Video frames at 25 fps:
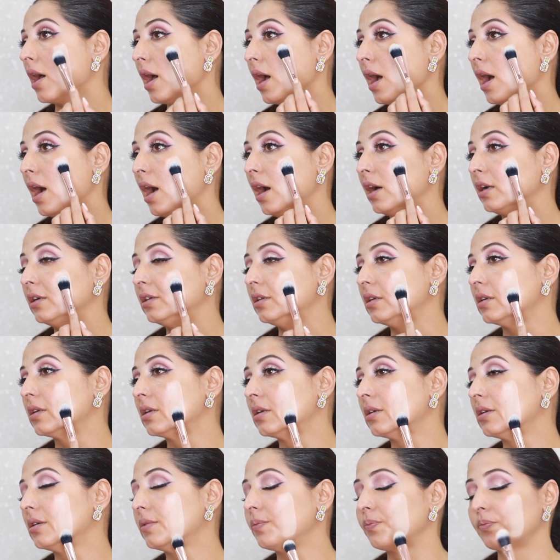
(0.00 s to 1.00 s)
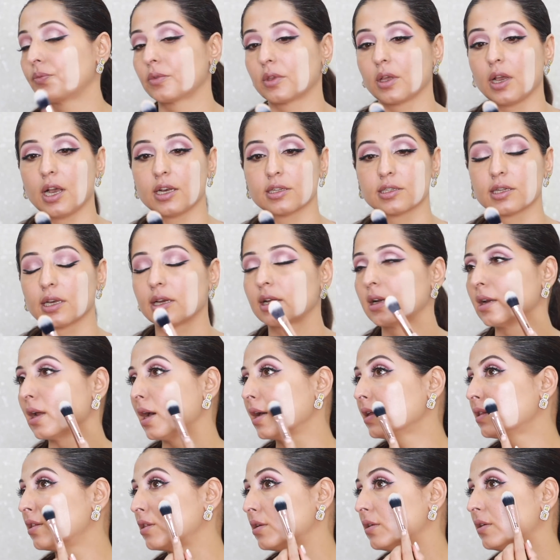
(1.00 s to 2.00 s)
And as I
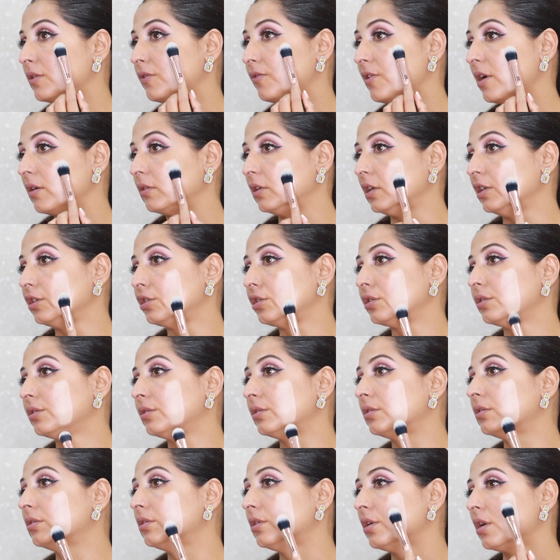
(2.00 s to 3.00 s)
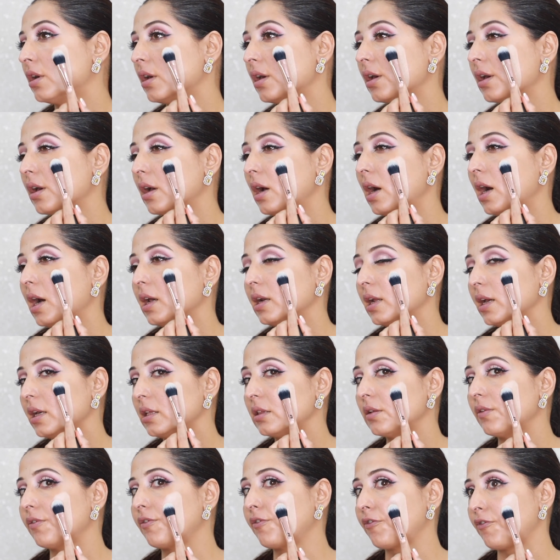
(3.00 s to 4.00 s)
glide the foundation, I
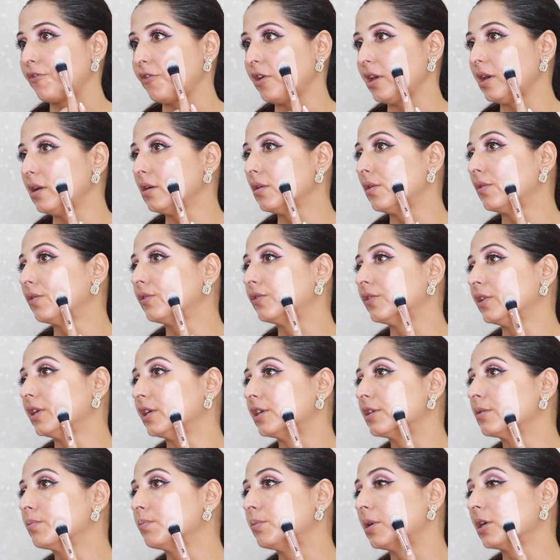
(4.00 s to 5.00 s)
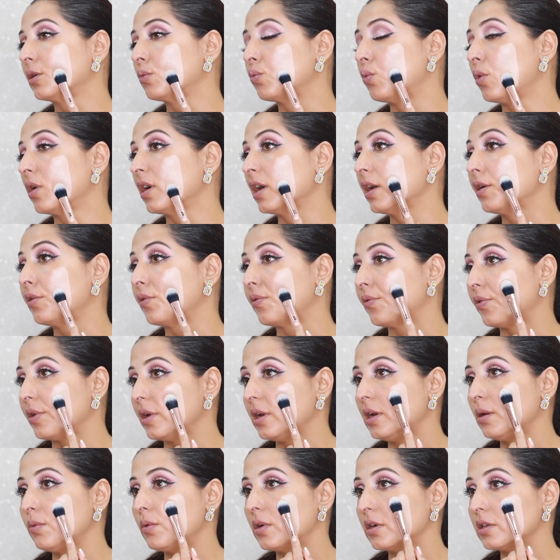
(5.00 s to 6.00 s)
like the feel of it, but what I
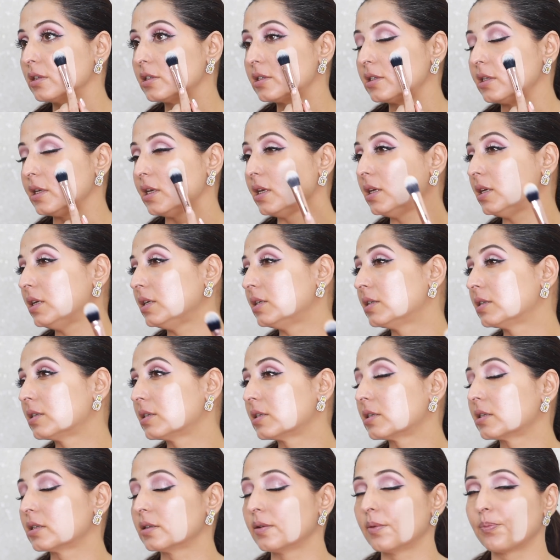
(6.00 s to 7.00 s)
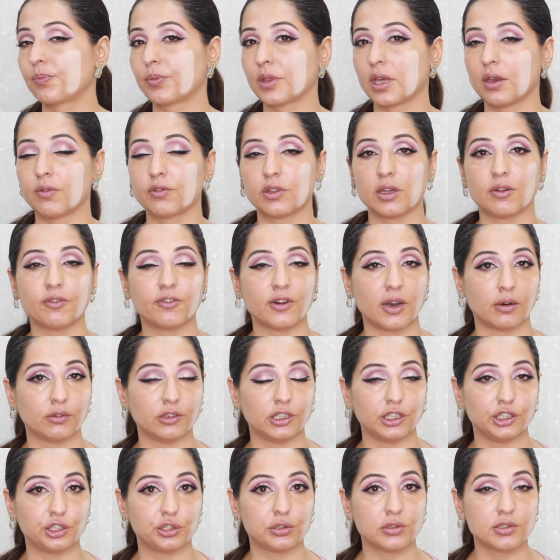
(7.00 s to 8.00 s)
really want to see is if their
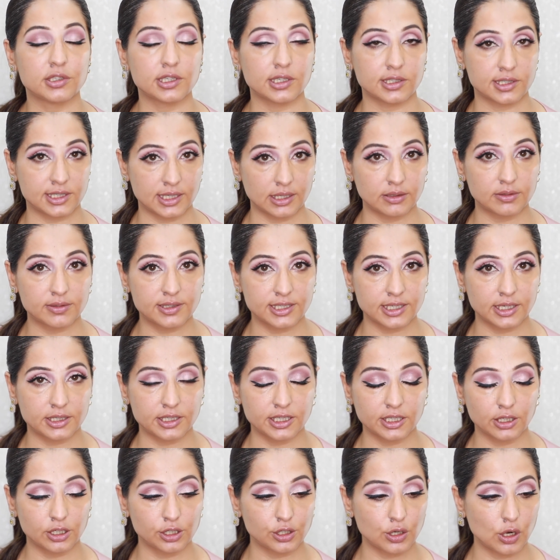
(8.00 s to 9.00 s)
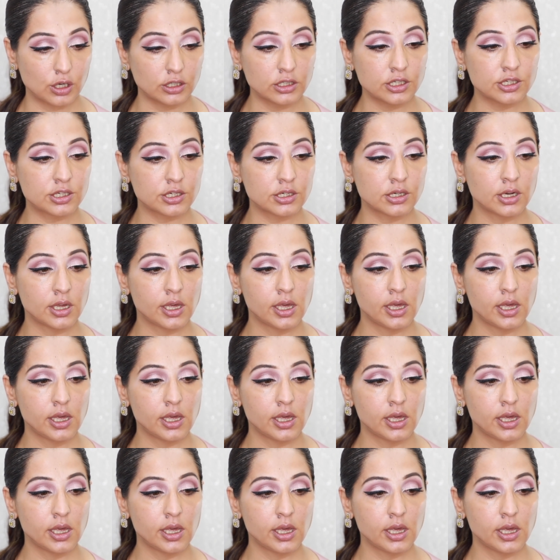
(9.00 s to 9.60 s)
foundations are self-setting or not.